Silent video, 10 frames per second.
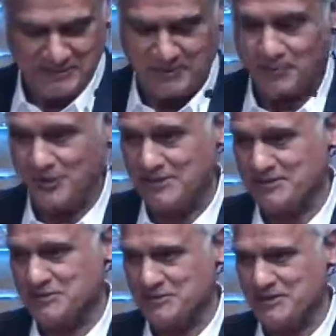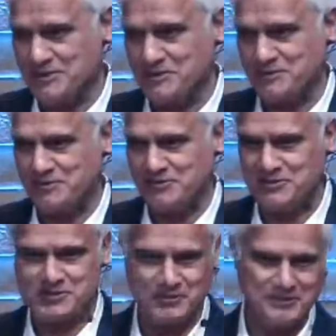But what a tremendous
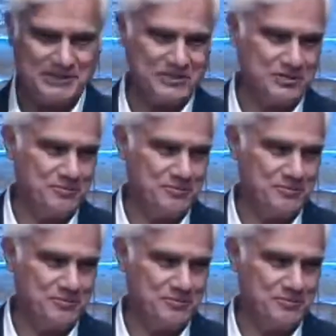privilege to be in your